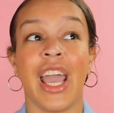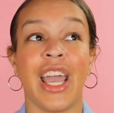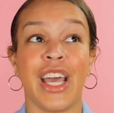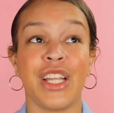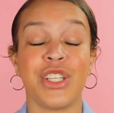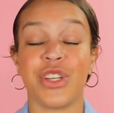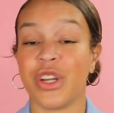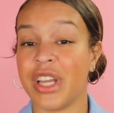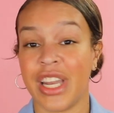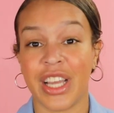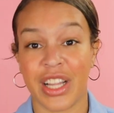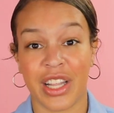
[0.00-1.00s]
and you're
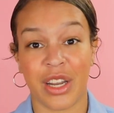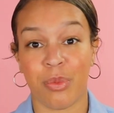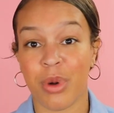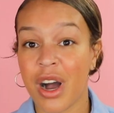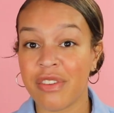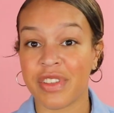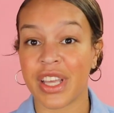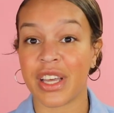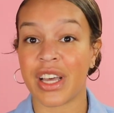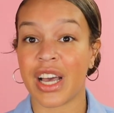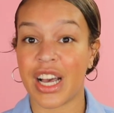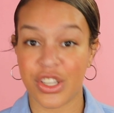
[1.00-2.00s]
getting a lot of
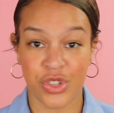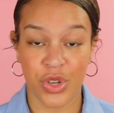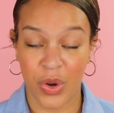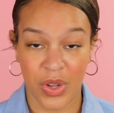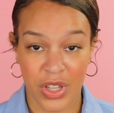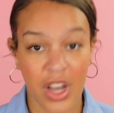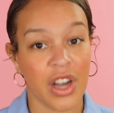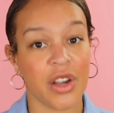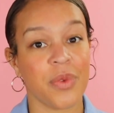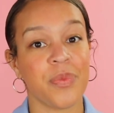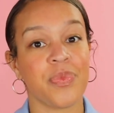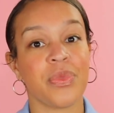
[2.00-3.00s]
profit as you go along.